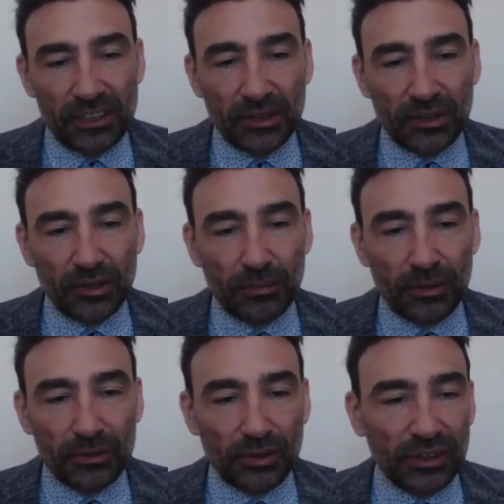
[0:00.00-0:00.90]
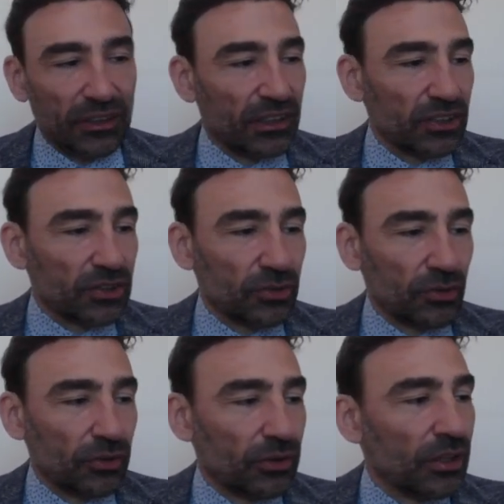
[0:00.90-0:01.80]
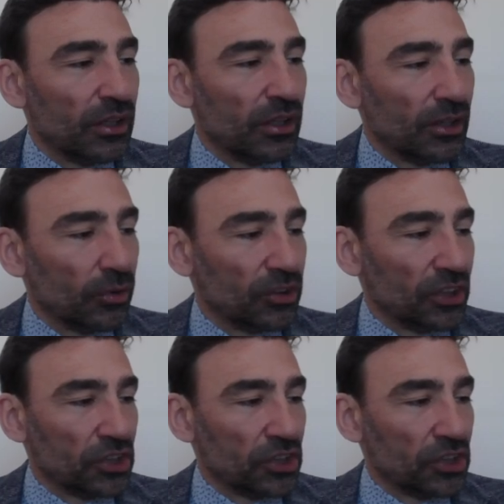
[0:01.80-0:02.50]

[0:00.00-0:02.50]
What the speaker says: between quotation.